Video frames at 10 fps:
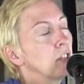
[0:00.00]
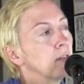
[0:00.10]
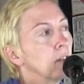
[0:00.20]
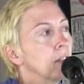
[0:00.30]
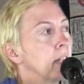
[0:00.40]

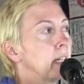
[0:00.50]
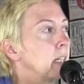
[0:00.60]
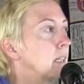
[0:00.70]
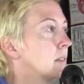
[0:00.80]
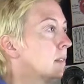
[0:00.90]
Chief Golden
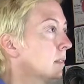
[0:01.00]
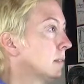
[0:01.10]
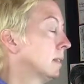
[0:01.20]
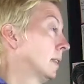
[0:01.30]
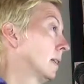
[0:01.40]
Light Eagle,
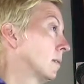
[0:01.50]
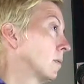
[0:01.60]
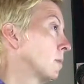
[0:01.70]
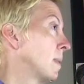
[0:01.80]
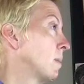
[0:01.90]

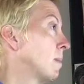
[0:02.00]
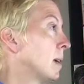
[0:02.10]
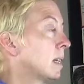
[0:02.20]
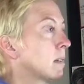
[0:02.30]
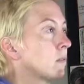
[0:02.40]
which maybe
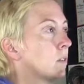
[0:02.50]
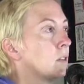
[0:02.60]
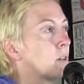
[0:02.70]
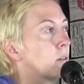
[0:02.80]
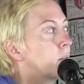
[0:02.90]
many of you
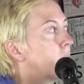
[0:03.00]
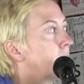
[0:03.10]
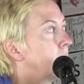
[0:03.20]
know,